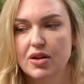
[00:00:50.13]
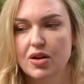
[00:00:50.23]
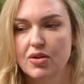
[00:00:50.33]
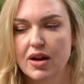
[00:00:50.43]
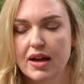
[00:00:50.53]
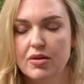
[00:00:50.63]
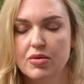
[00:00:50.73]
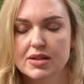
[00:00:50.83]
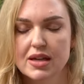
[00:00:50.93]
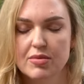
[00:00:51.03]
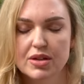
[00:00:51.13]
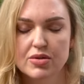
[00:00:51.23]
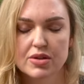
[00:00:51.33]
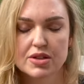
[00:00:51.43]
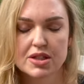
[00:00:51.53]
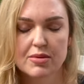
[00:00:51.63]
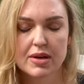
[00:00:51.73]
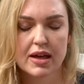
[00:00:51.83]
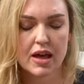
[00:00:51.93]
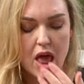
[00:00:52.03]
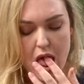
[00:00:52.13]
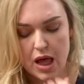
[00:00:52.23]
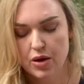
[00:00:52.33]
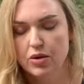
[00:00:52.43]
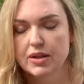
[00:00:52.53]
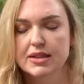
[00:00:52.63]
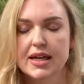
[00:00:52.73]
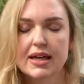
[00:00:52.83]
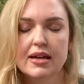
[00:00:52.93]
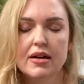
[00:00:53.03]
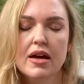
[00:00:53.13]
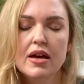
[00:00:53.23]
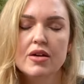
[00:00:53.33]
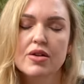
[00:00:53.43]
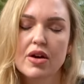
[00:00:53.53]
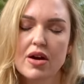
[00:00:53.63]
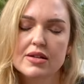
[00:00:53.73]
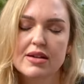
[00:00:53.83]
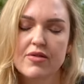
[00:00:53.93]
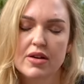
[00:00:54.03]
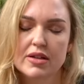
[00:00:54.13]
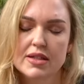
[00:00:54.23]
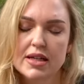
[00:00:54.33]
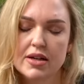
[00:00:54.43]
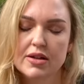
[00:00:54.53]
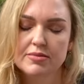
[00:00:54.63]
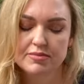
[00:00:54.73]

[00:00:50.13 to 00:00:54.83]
All right, what's coming towards Gemini? Only taking the cards that volunteer.